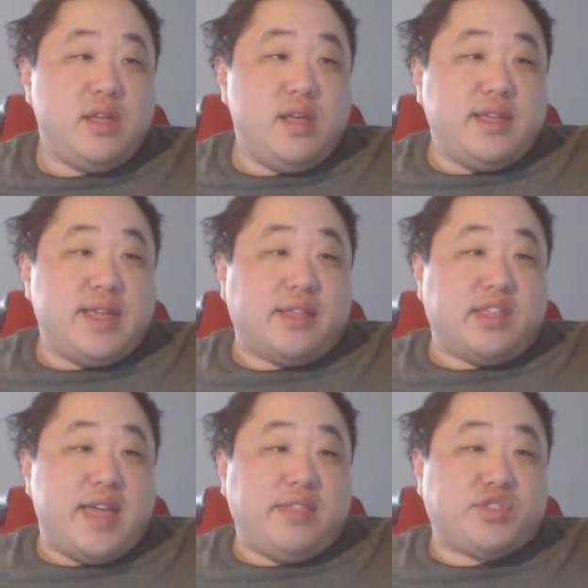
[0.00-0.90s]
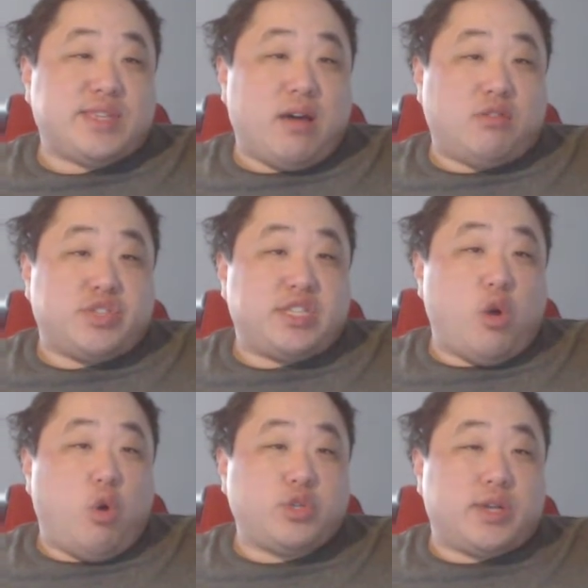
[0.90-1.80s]
Yeah, the end of Solid. This
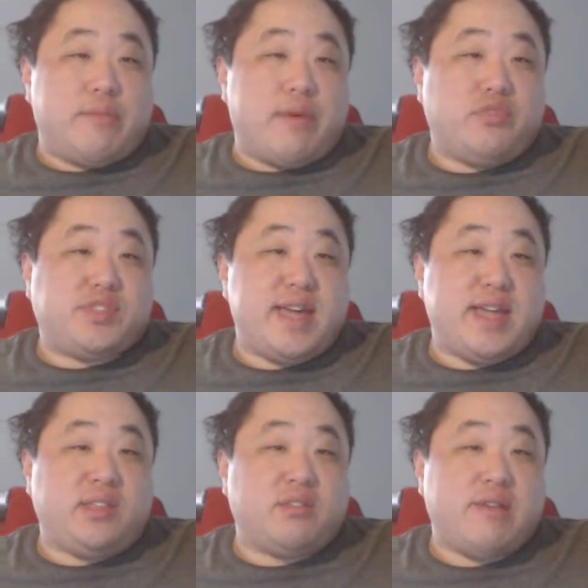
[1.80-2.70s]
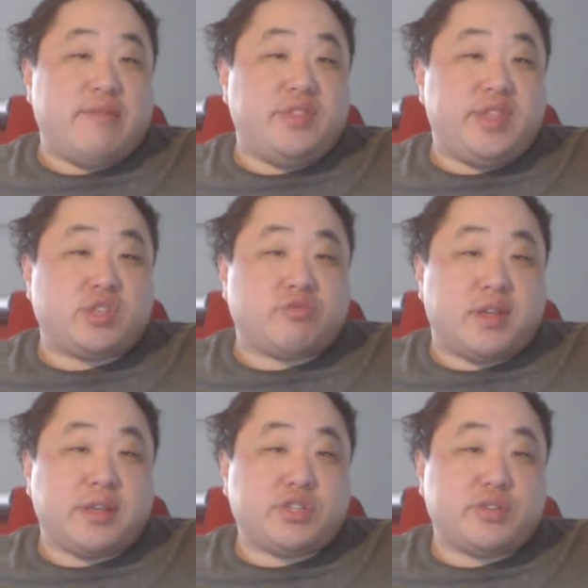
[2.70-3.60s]
also got around 10, 11
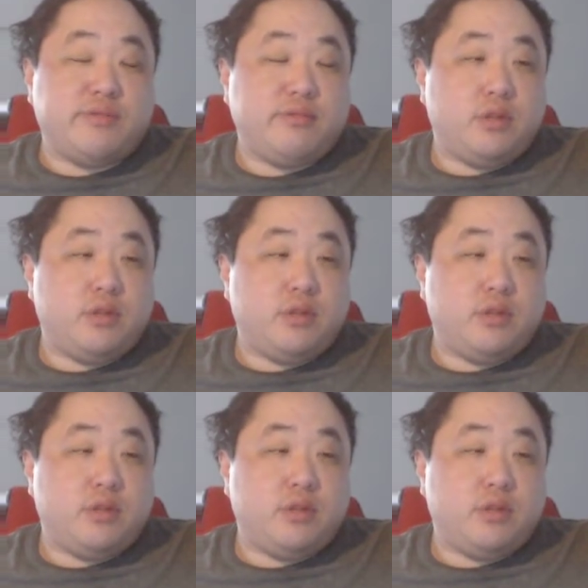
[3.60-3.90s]
dislikes.